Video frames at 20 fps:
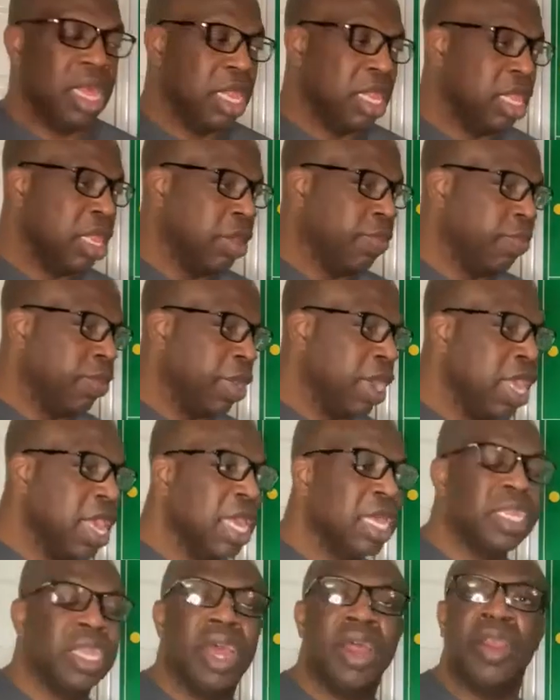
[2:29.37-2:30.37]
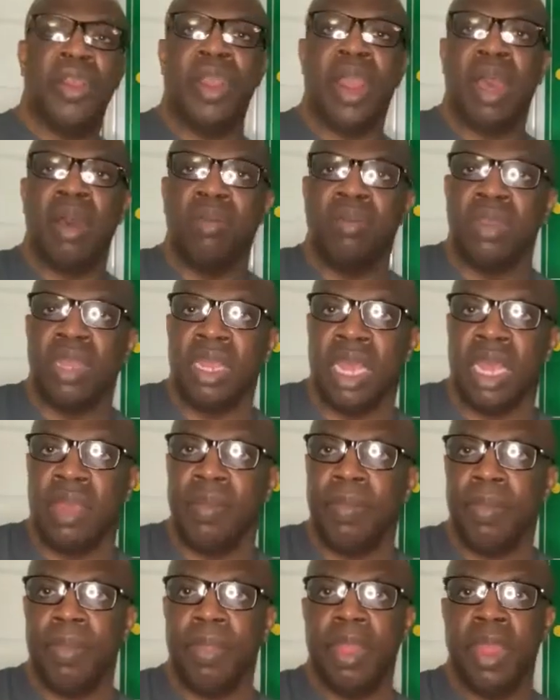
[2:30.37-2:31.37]
the players around
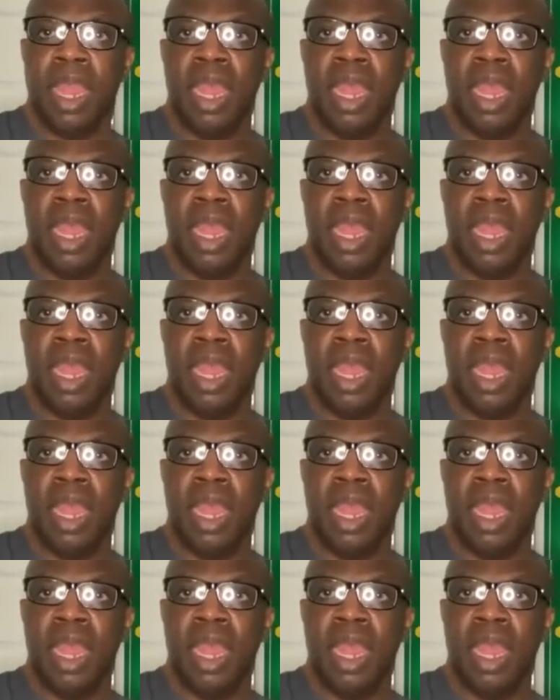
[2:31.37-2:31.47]
him,